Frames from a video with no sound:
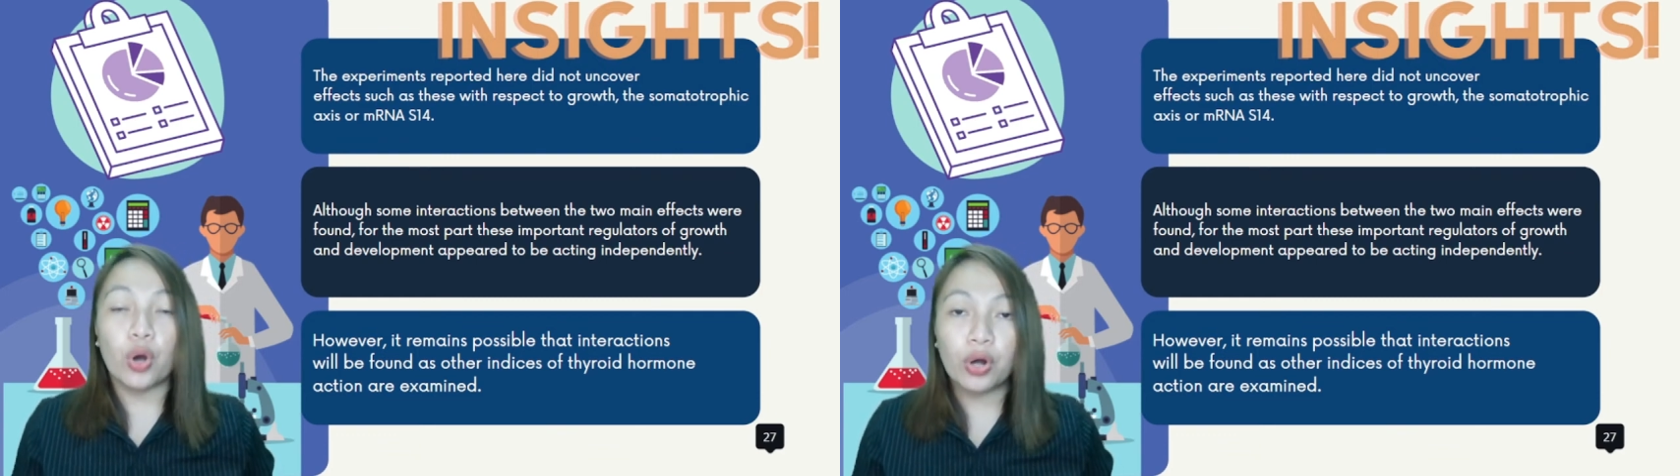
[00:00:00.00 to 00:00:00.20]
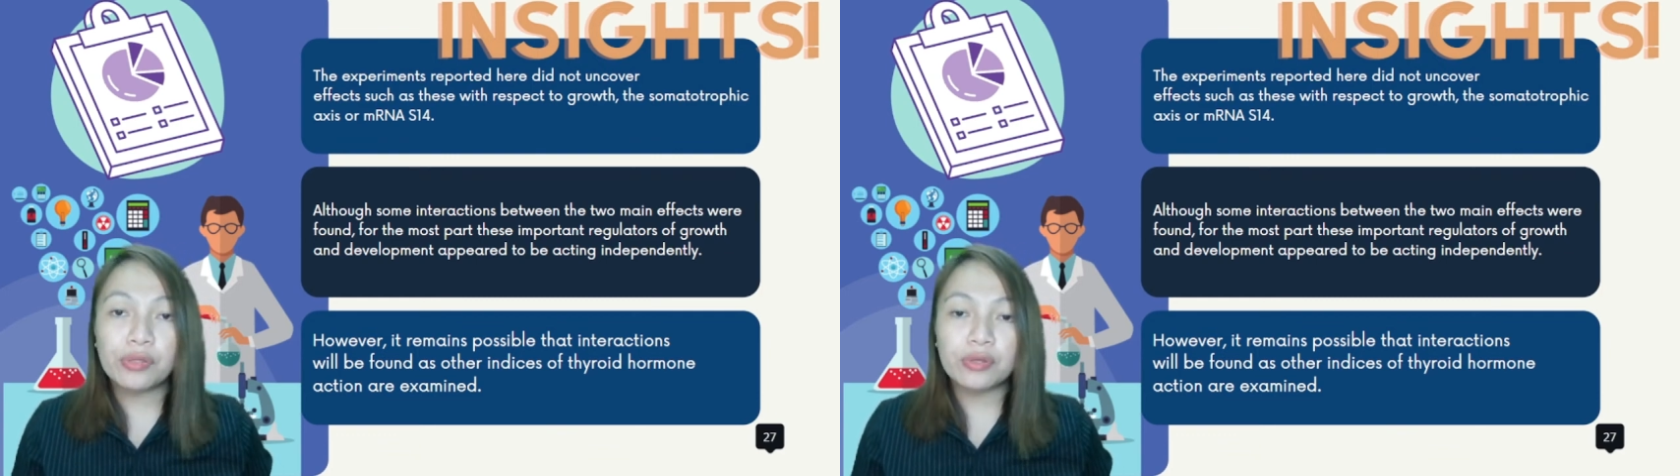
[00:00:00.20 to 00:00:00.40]

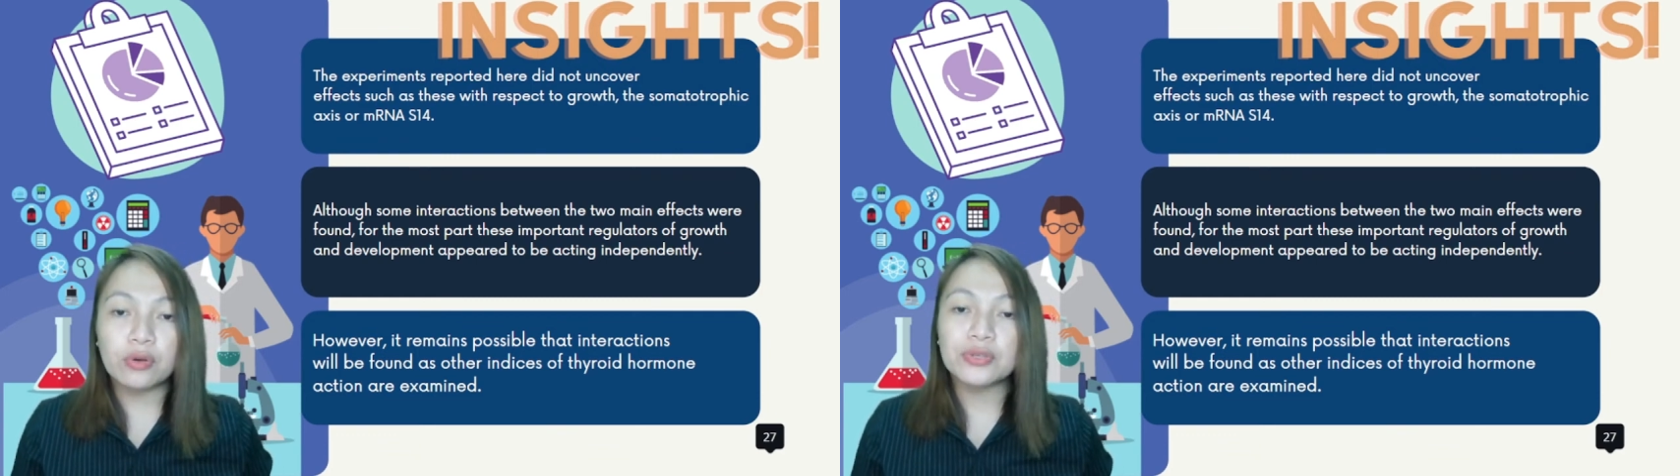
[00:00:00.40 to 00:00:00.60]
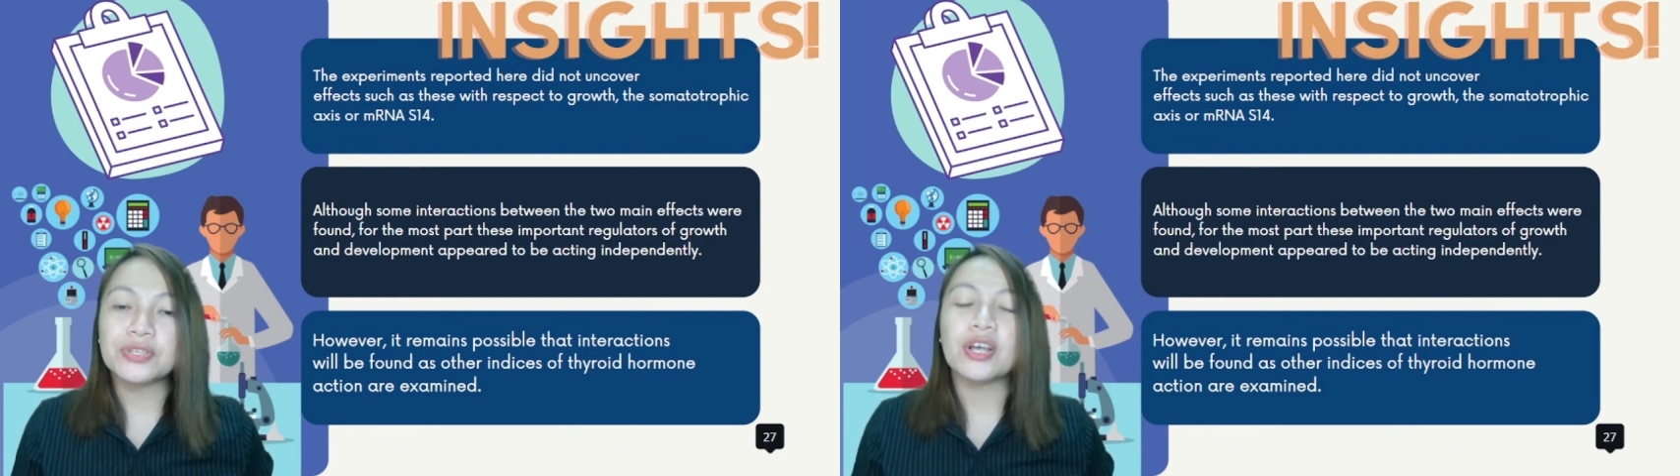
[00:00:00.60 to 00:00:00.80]

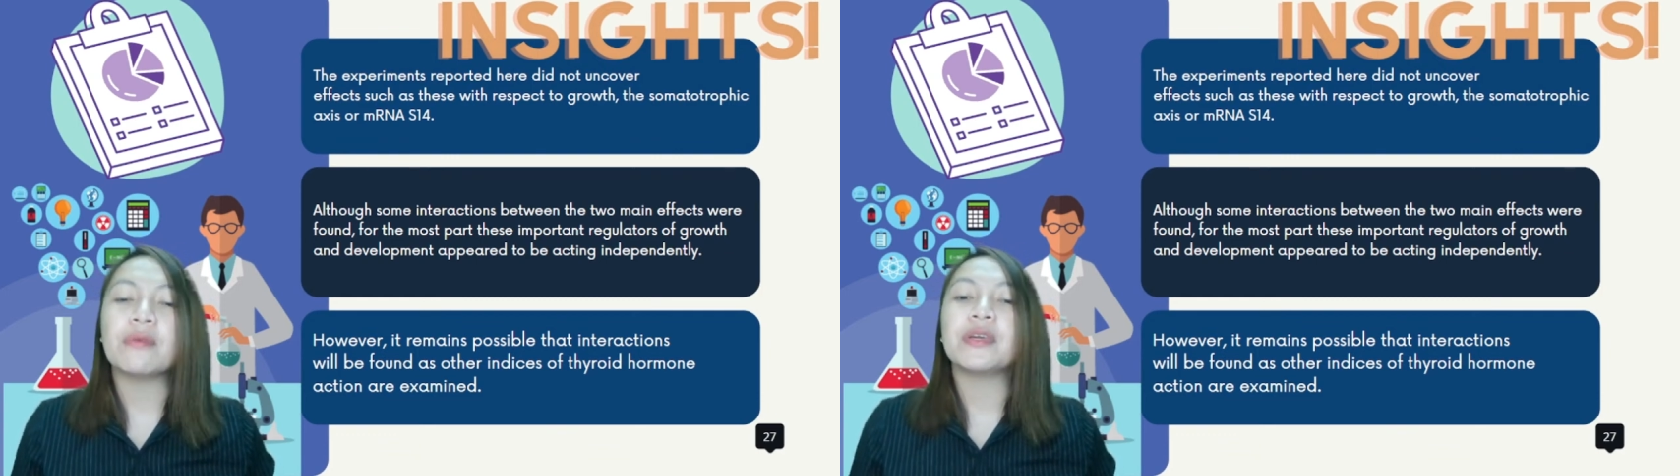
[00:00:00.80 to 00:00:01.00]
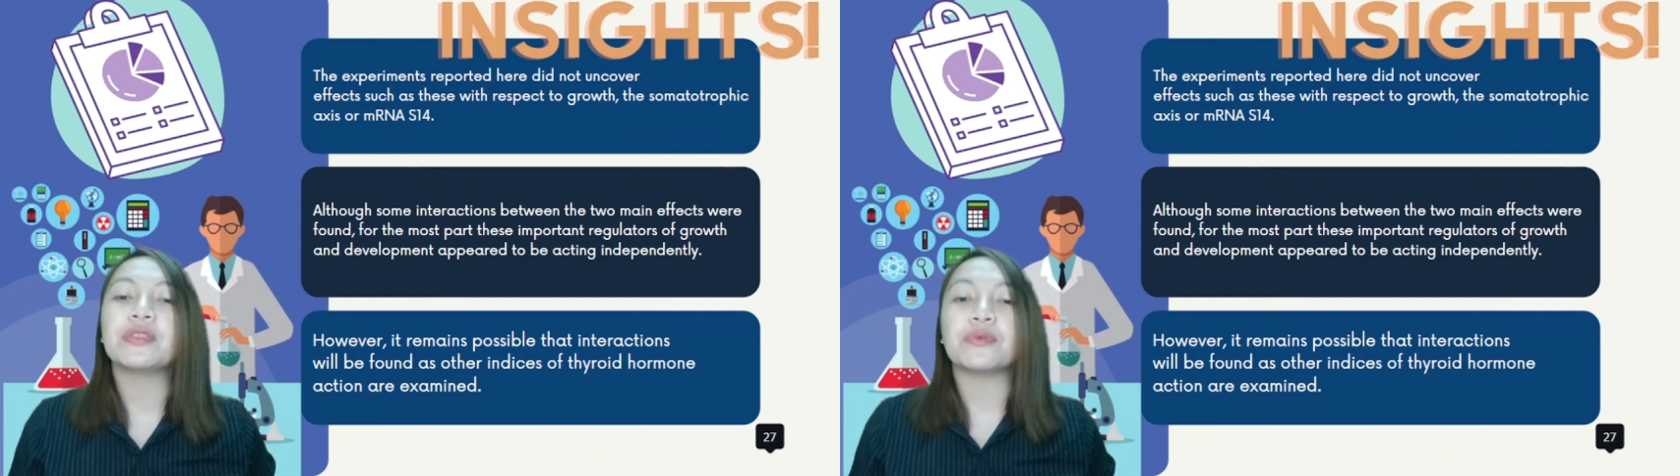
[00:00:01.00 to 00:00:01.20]
Although
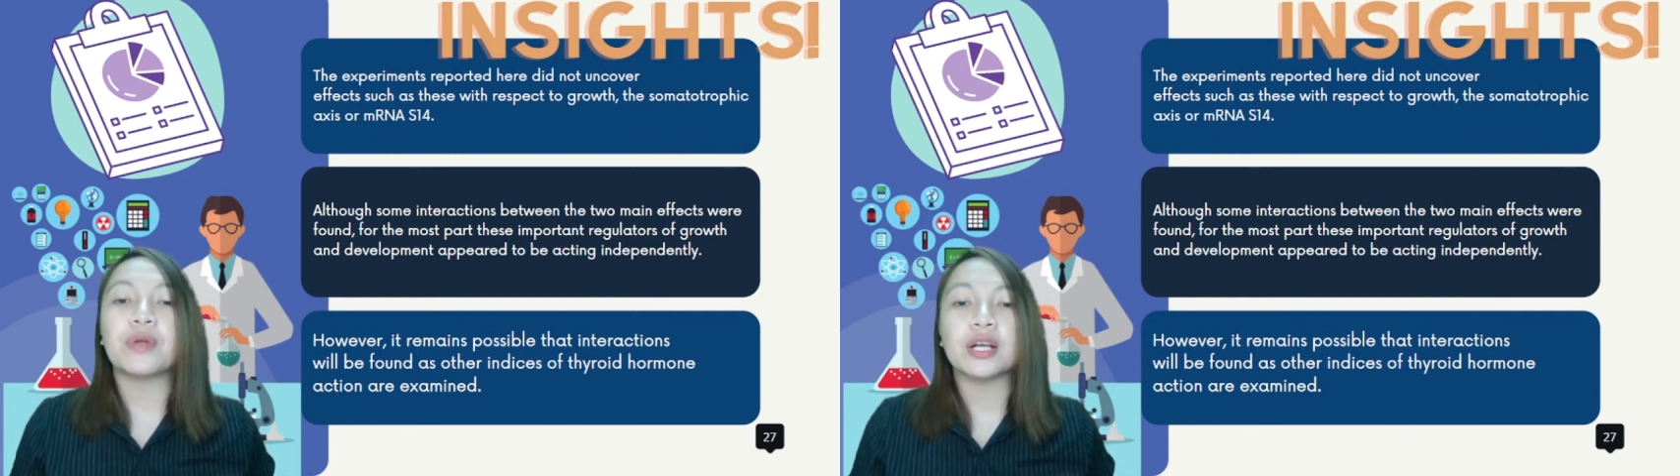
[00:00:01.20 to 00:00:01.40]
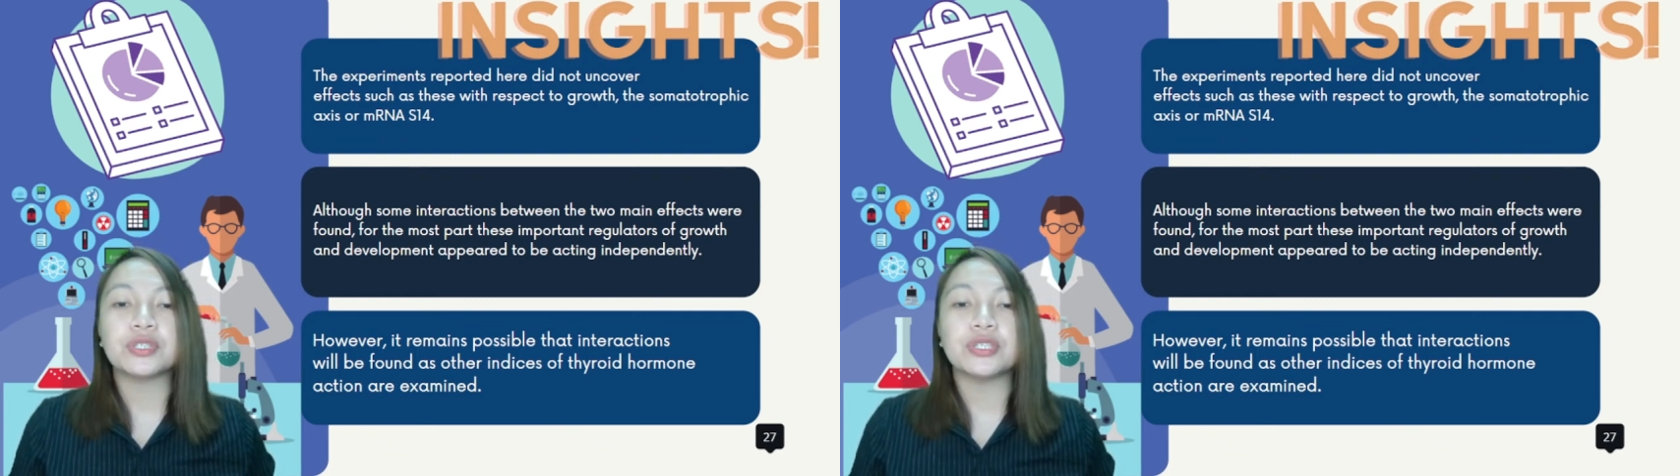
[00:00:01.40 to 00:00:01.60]
some
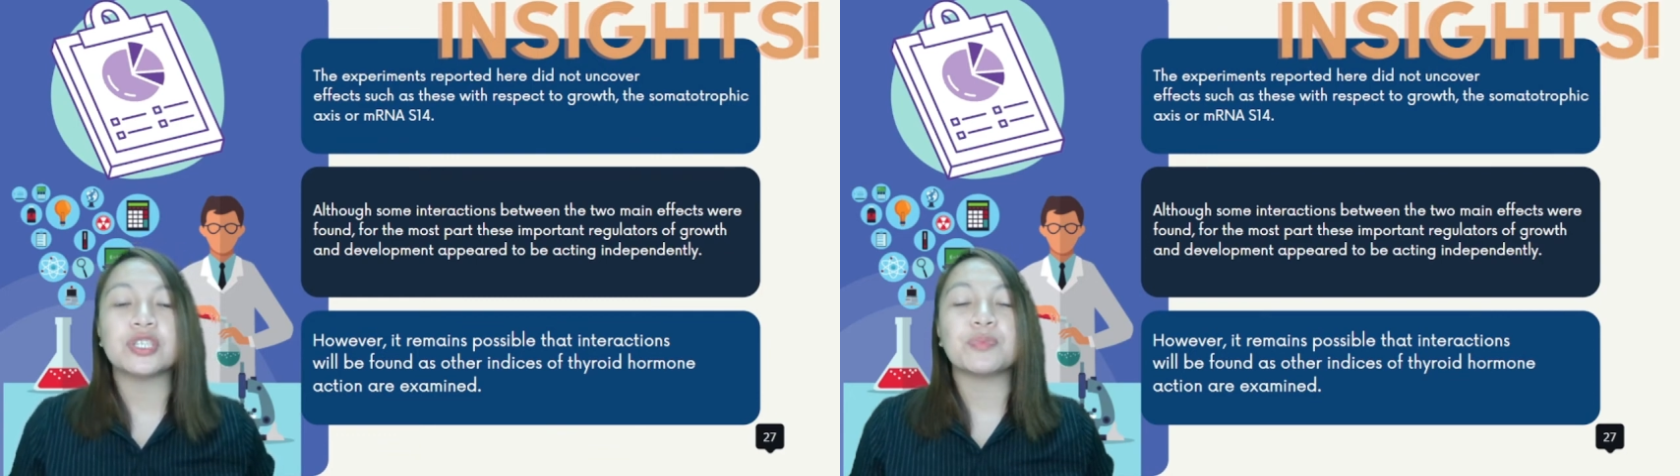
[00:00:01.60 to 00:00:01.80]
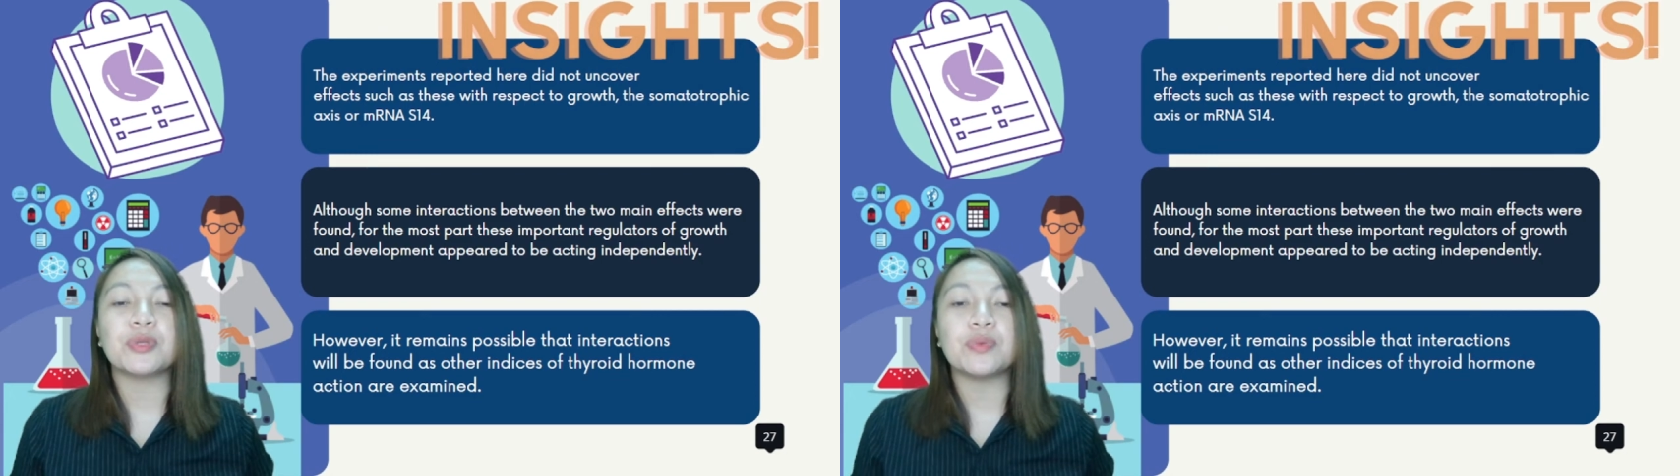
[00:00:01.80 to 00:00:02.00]

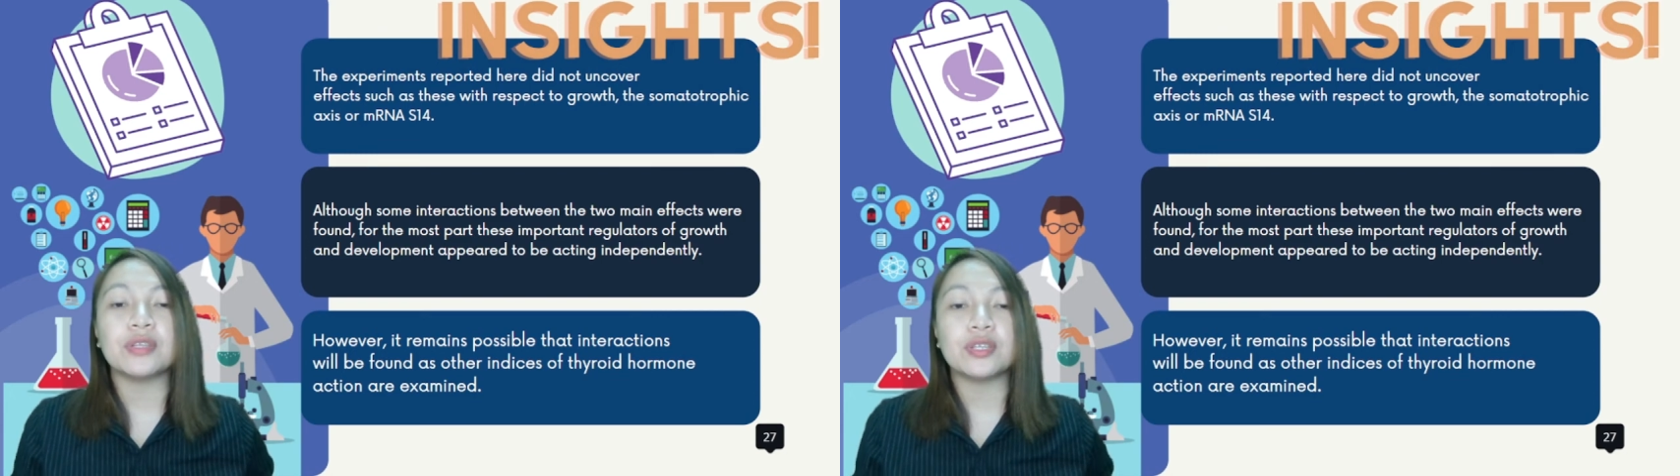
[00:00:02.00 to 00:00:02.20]
interactions between